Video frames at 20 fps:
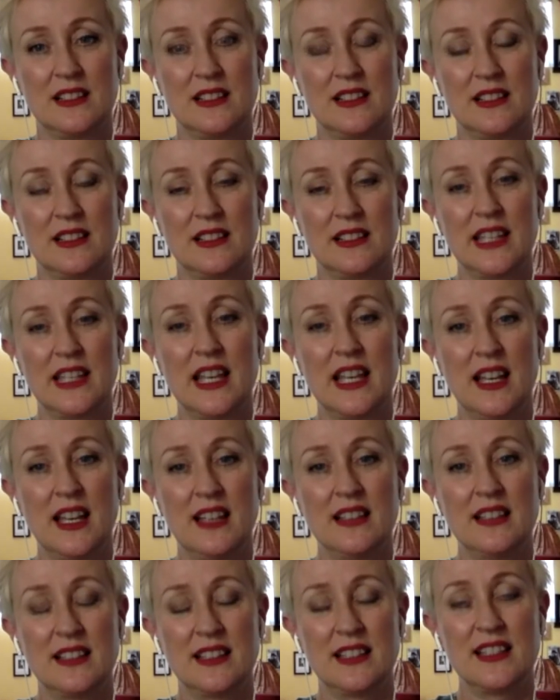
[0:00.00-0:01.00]
Yeah,
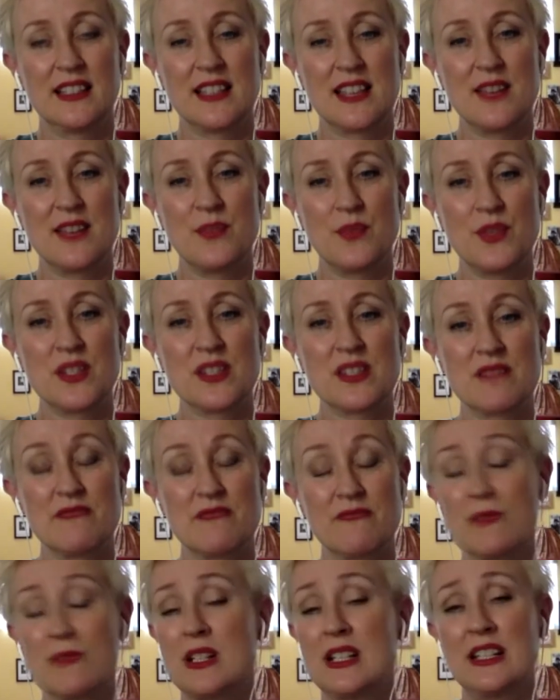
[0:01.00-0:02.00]
it was
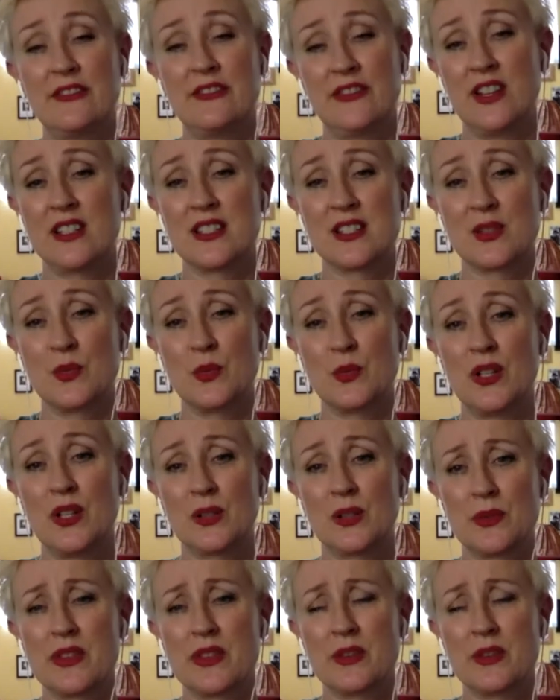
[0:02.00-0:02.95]
really fun to work with.